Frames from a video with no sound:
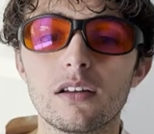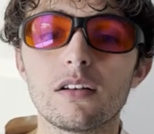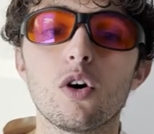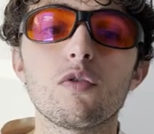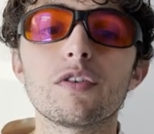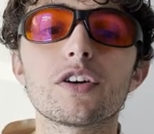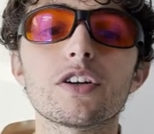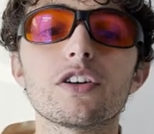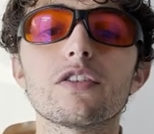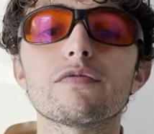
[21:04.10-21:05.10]

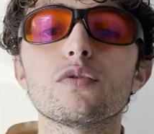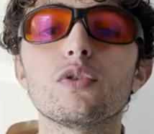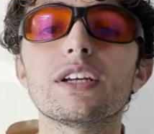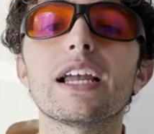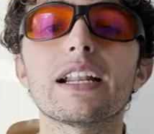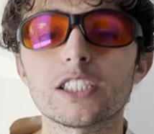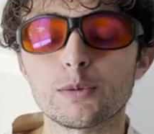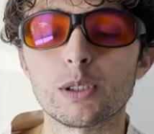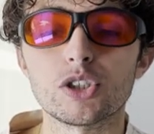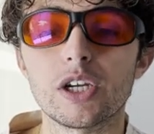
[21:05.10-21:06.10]
Overcooking your food, again,
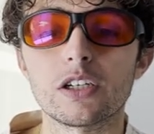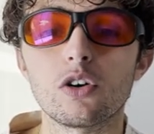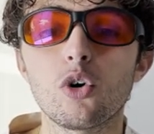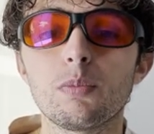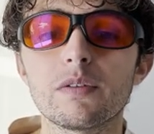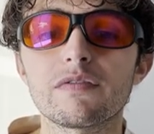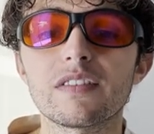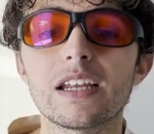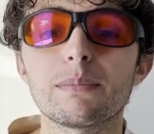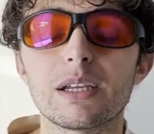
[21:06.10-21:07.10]
especially on an open
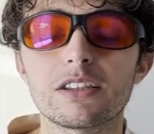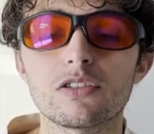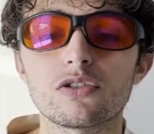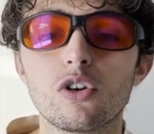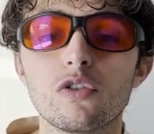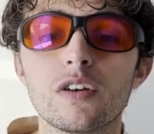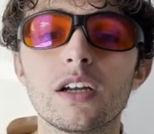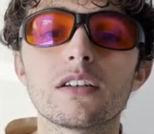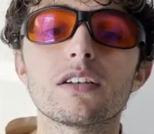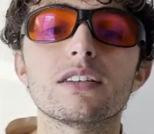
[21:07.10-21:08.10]
flame like the stove,
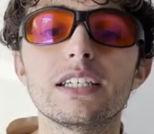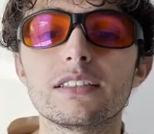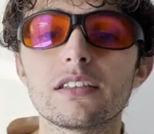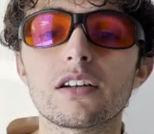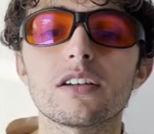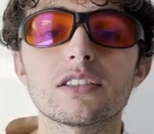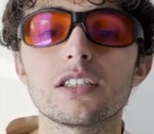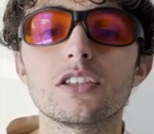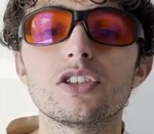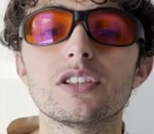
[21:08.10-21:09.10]
could lead to
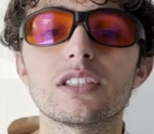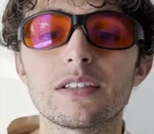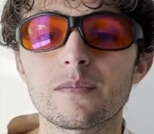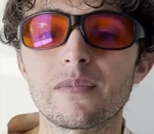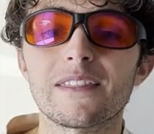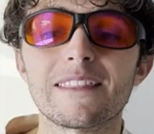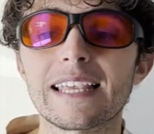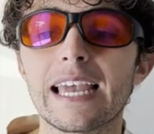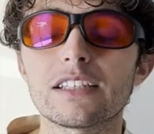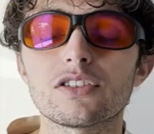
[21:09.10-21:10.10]
carcinogens and
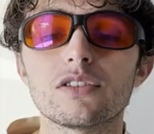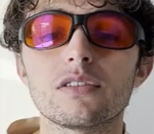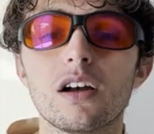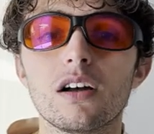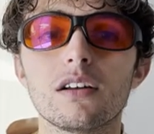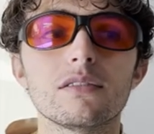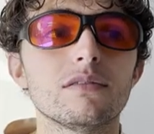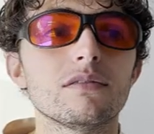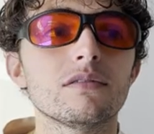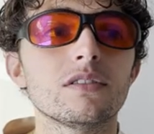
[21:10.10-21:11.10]
cancer,
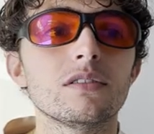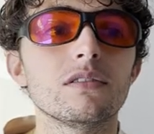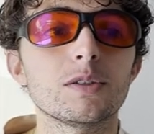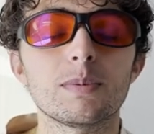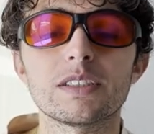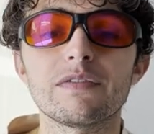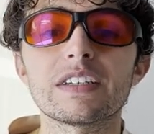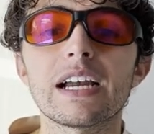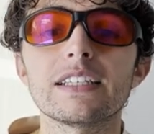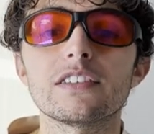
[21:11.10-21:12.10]

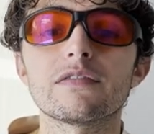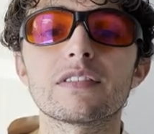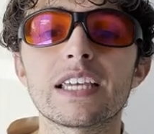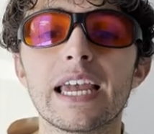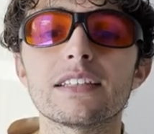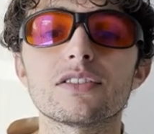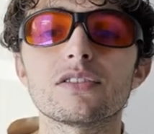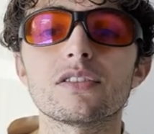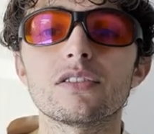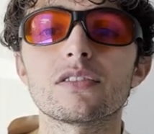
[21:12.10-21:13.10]
specific kinds of
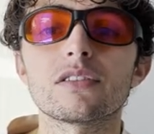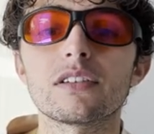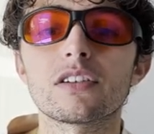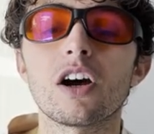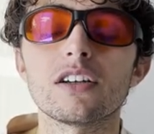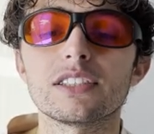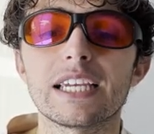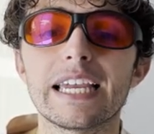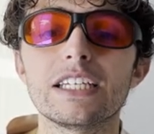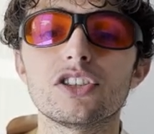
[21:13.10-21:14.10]
cancer-causing
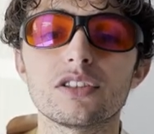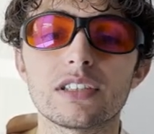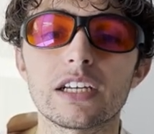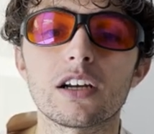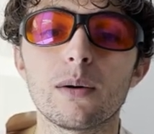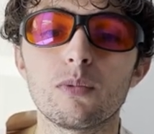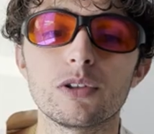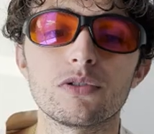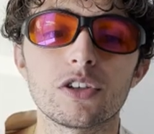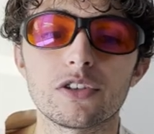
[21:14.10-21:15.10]
agents that come when
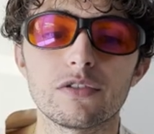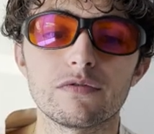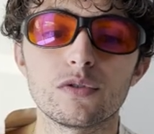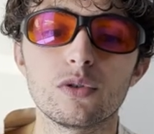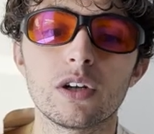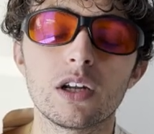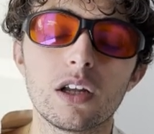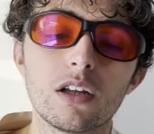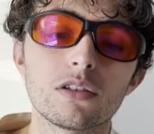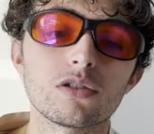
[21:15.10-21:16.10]
you cook your food.
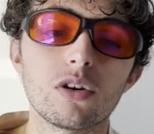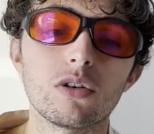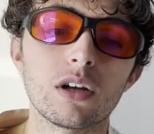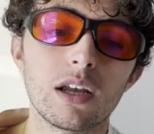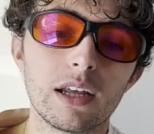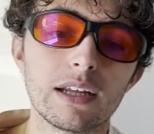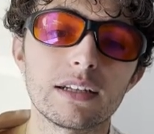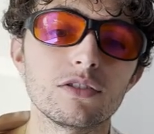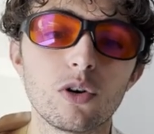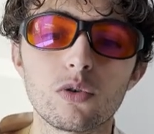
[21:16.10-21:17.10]
So
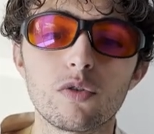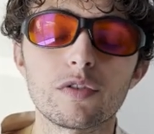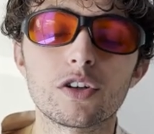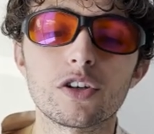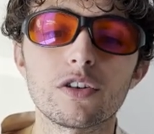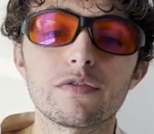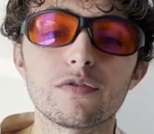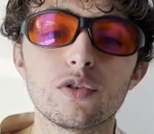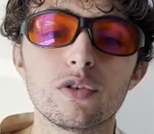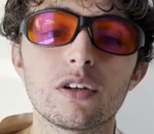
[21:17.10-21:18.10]
don't overcook your
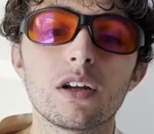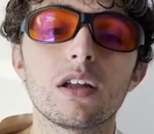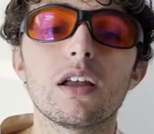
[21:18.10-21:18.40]
food.